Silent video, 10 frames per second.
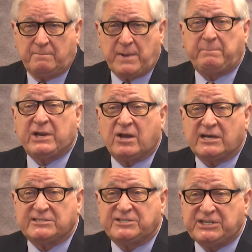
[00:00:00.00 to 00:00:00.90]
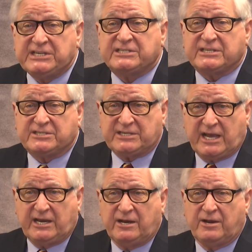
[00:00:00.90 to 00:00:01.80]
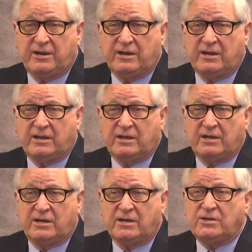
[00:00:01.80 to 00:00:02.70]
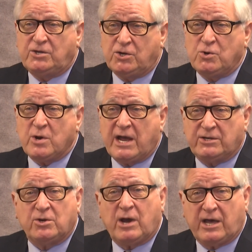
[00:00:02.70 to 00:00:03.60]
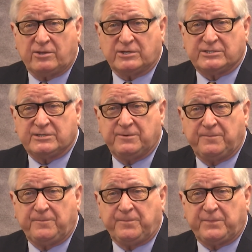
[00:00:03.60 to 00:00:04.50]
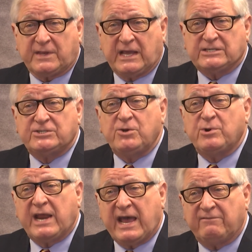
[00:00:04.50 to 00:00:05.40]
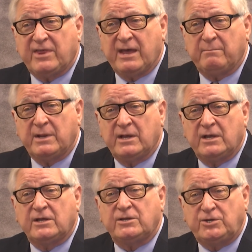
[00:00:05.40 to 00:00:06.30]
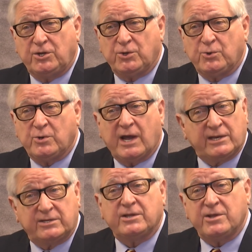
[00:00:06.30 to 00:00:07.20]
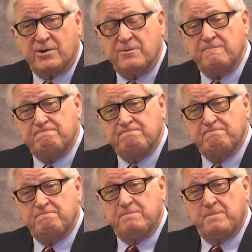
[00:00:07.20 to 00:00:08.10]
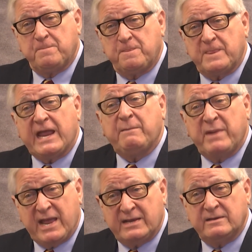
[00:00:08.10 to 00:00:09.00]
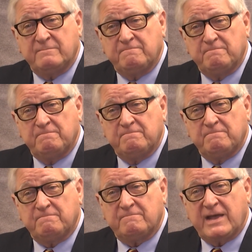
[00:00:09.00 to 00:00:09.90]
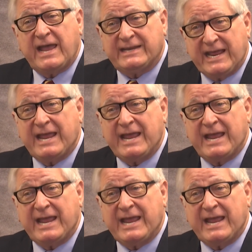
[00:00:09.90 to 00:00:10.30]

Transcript: but because Jesus said, Do unto others as you would have them do unto you. Amen and